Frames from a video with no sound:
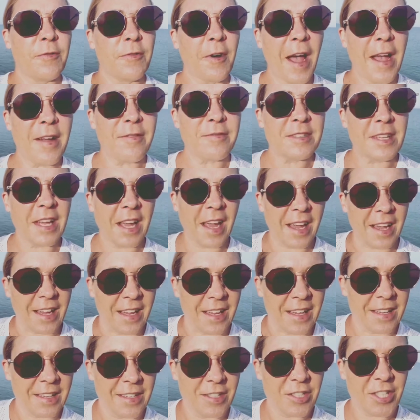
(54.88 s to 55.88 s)

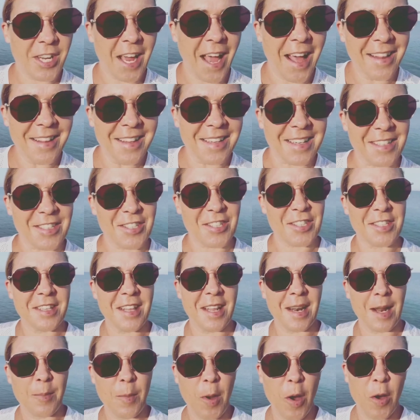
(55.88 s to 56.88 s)
5-day challenge
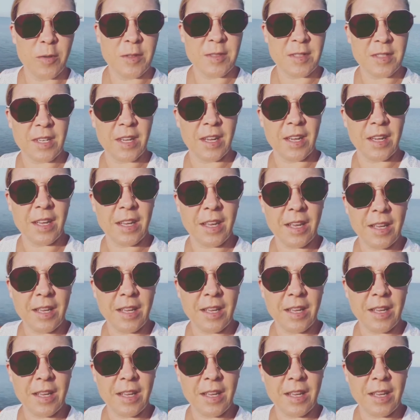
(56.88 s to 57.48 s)
that I'm hosting